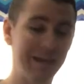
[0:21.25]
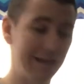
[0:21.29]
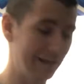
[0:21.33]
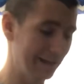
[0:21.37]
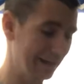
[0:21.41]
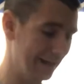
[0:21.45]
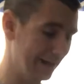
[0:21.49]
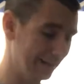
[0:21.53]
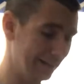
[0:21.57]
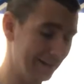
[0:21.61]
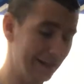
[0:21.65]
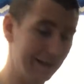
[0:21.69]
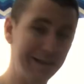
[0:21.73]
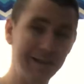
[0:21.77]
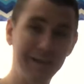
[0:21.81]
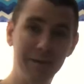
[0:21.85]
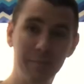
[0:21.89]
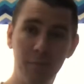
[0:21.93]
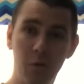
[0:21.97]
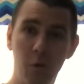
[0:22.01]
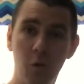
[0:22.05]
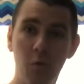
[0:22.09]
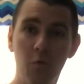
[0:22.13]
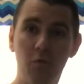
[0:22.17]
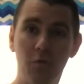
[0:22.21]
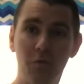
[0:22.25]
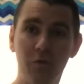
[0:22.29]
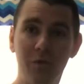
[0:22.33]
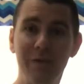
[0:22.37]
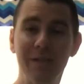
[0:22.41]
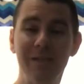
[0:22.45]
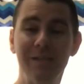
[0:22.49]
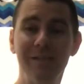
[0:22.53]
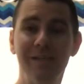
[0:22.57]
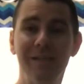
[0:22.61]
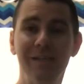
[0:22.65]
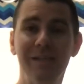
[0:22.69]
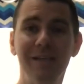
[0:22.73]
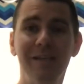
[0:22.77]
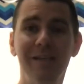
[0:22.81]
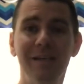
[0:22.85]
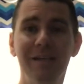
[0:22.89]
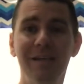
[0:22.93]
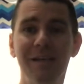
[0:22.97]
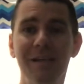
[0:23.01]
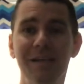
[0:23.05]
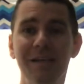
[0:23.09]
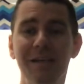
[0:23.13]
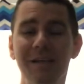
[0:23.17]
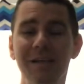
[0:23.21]
I, I like them over easy.
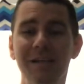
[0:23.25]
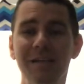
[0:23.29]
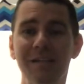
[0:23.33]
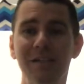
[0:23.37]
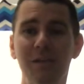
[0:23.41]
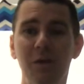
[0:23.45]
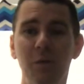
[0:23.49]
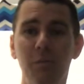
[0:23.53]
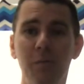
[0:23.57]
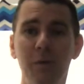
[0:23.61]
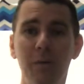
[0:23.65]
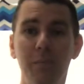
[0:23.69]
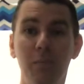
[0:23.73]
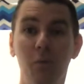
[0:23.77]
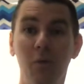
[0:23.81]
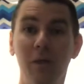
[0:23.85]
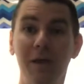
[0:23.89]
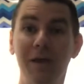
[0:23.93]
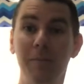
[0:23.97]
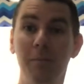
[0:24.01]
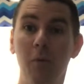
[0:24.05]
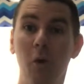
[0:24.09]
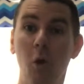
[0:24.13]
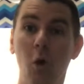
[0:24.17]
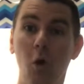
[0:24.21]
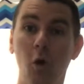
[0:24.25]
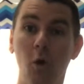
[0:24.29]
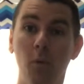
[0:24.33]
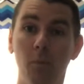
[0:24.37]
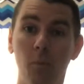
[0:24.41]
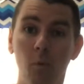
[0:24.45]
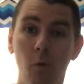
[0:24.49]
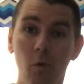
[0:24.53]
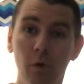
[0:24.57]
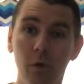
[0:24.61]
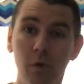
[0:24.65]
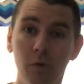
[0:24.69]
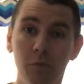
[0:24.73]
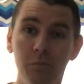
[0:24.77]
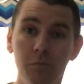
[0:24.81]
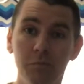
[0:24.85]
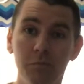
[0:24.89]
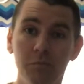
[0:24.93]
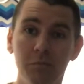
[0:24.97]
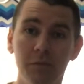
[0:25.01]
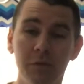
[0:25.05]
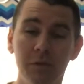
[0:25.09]
Some people like them hard boiled.